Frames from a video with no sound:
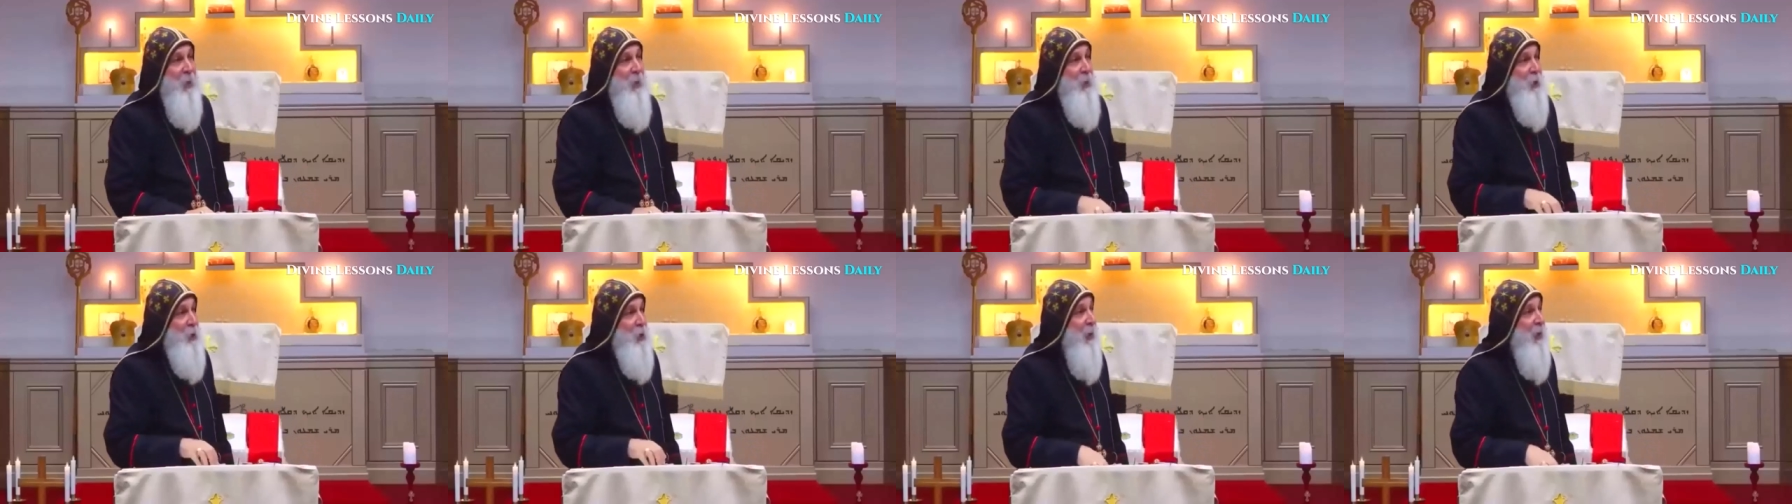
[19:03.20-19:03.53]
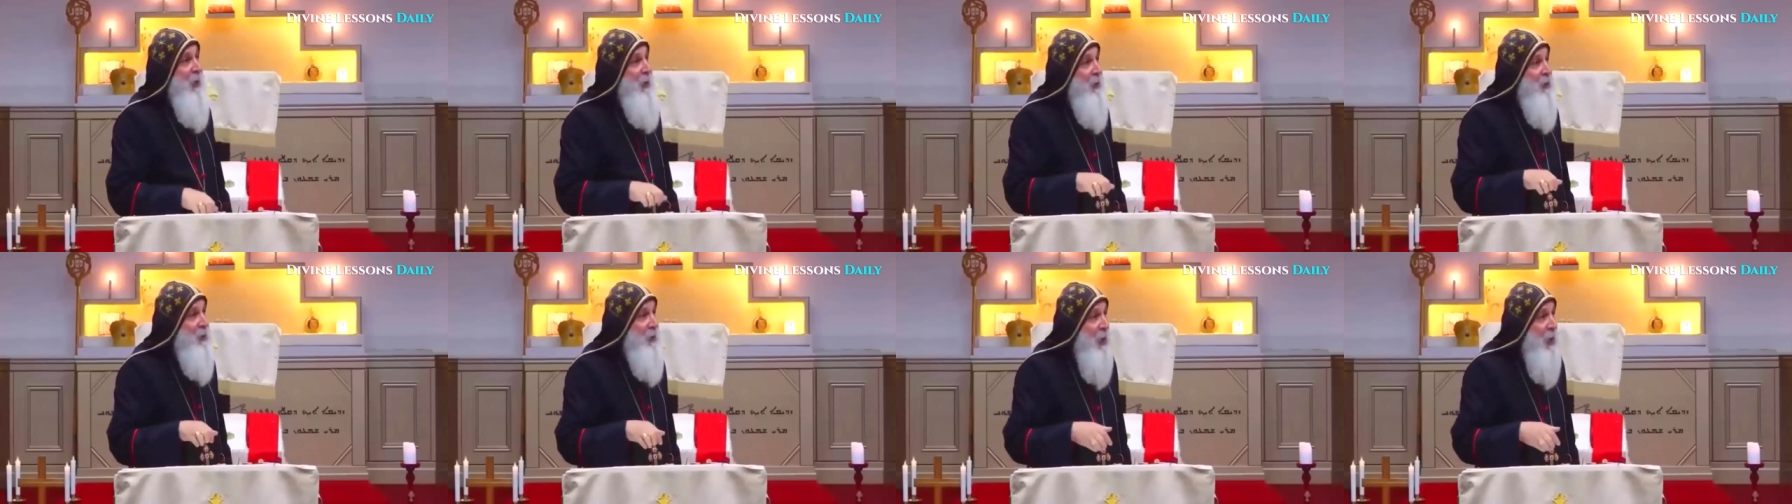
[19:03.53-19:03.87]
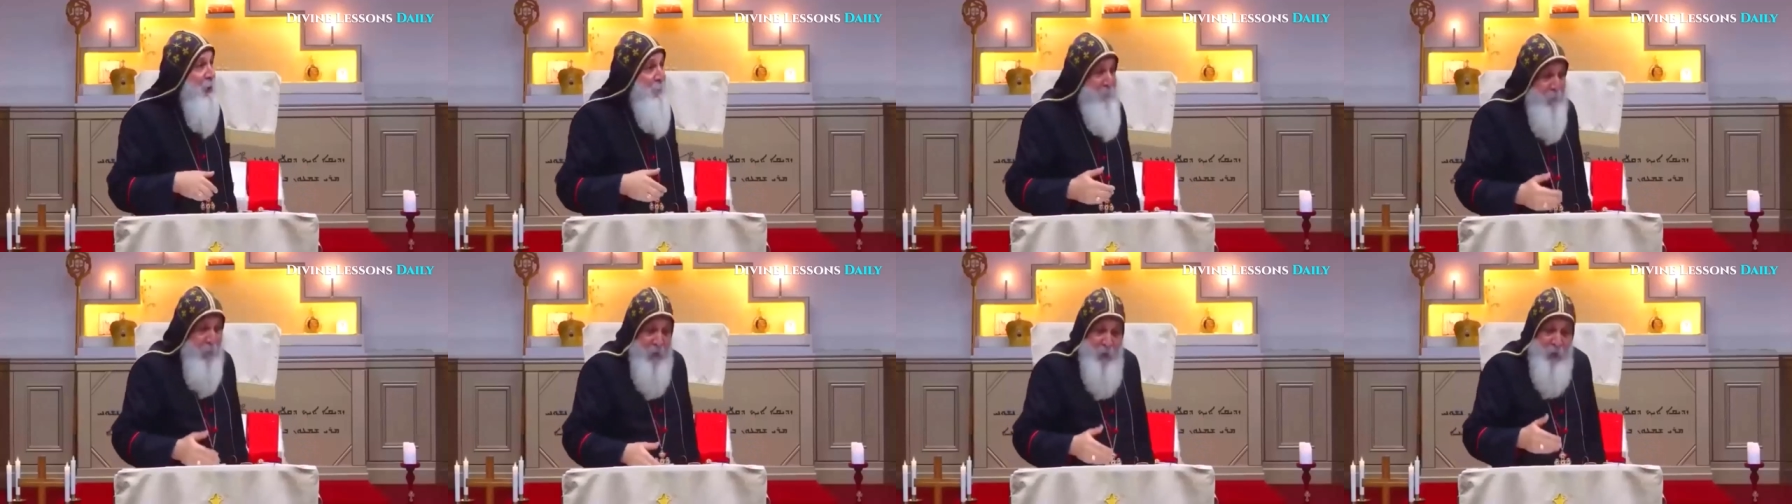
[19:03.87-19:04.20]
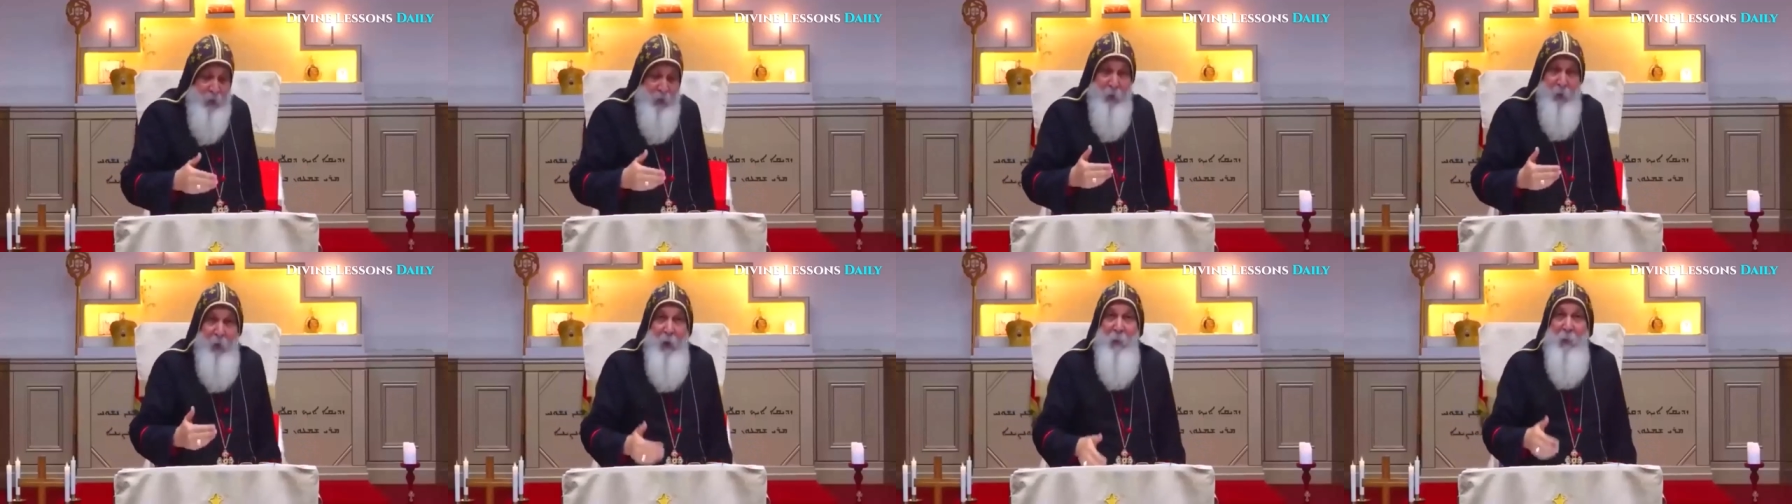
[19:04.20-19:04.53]
So he's in 1
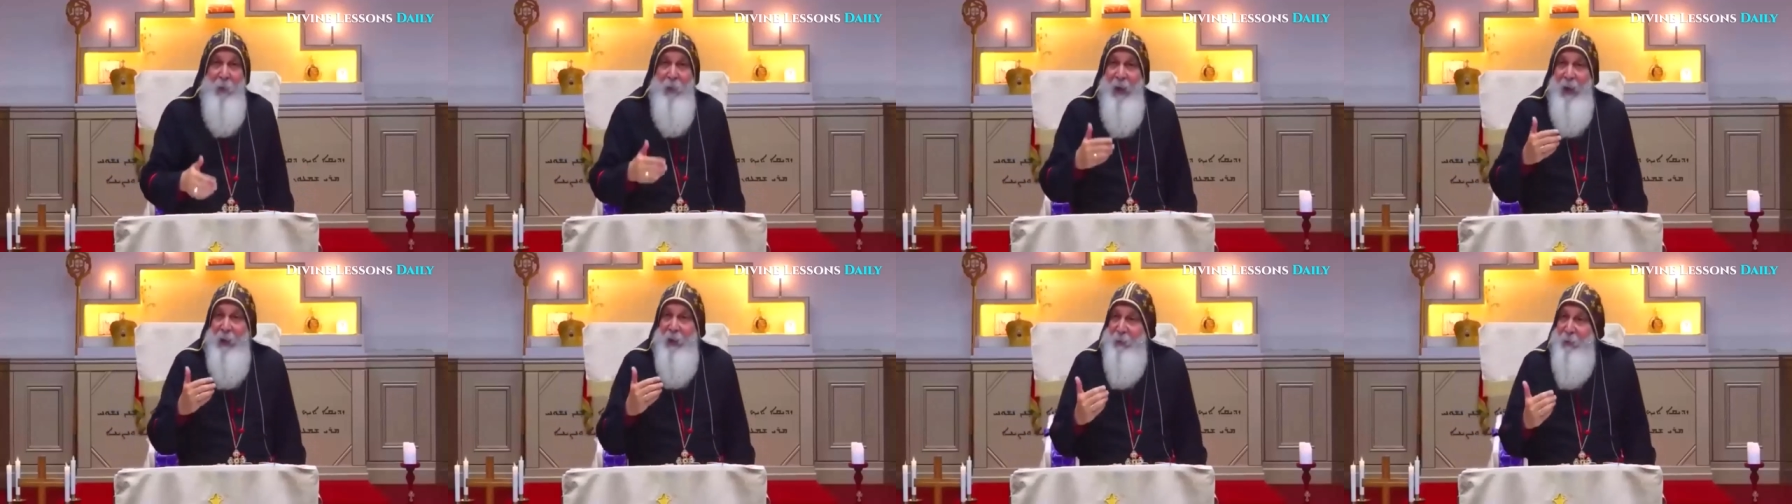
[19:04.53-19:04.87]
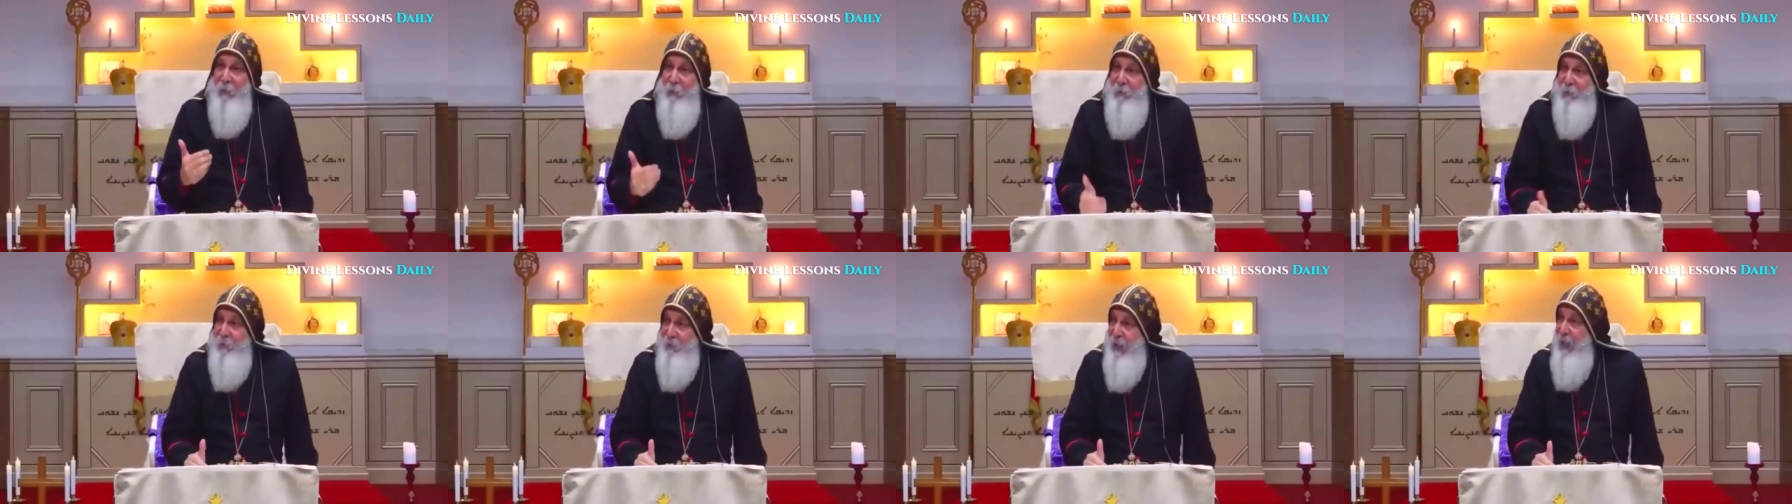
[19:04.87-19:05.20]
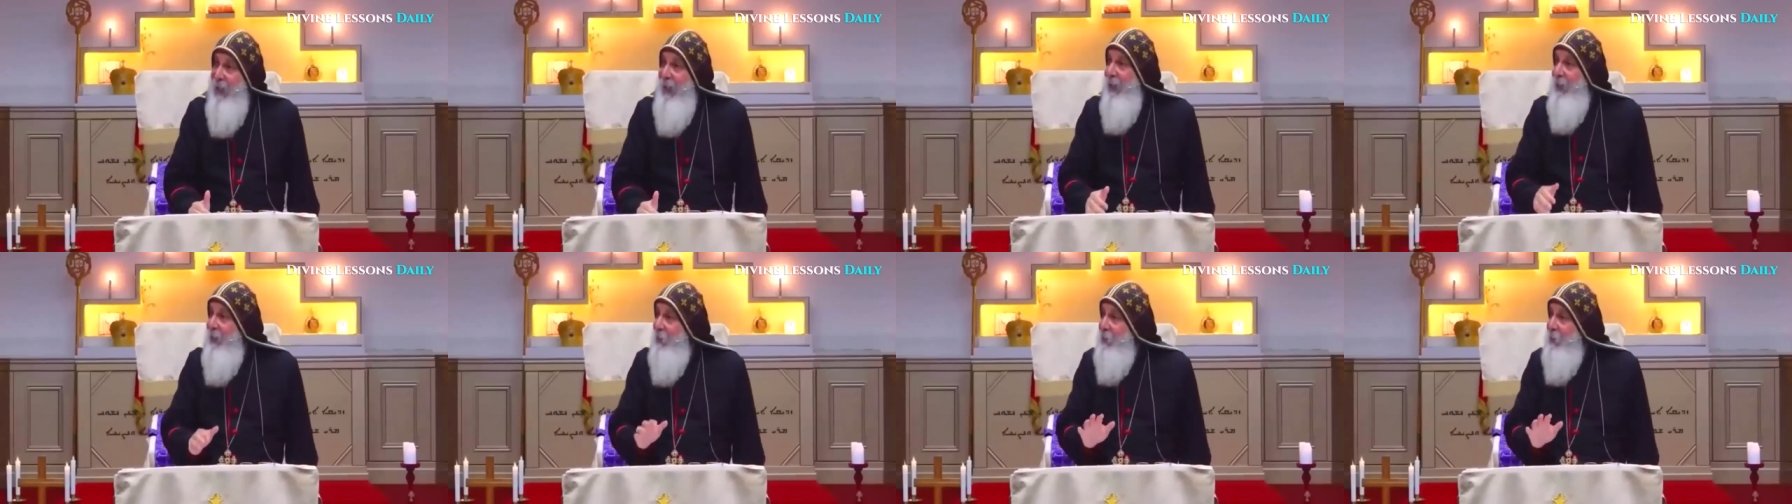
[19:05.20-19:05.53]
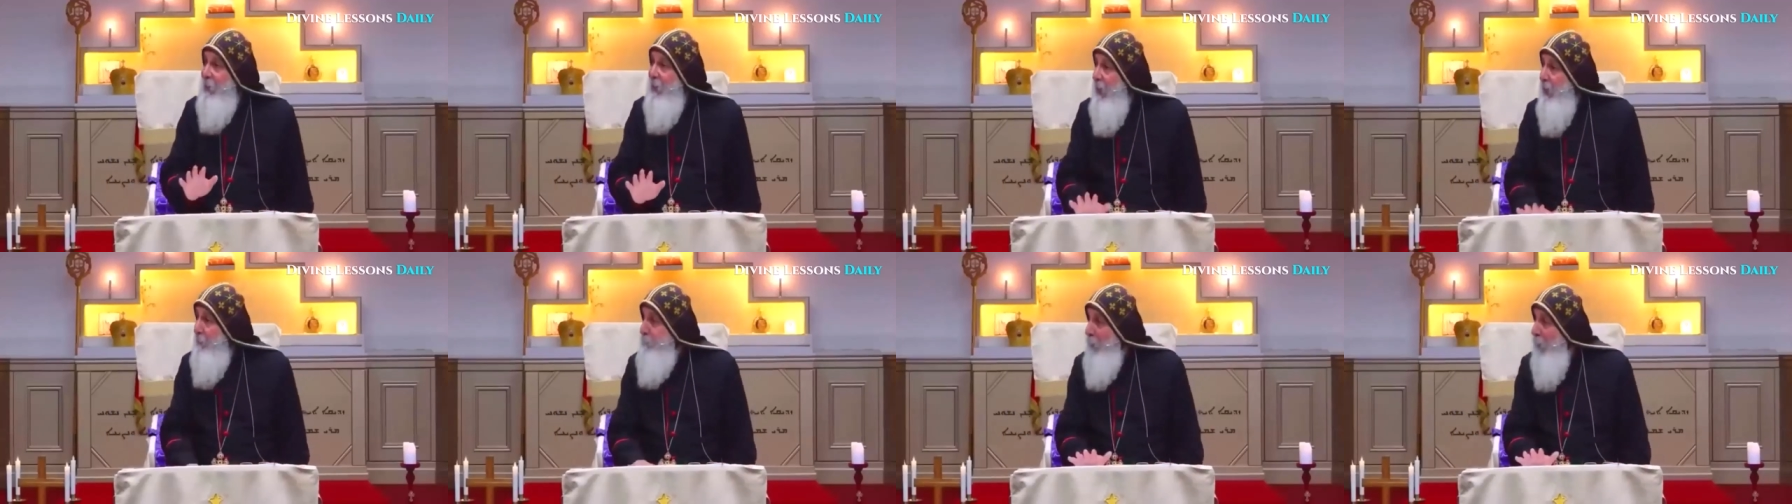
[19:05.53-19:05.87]
Corinthians 15, St.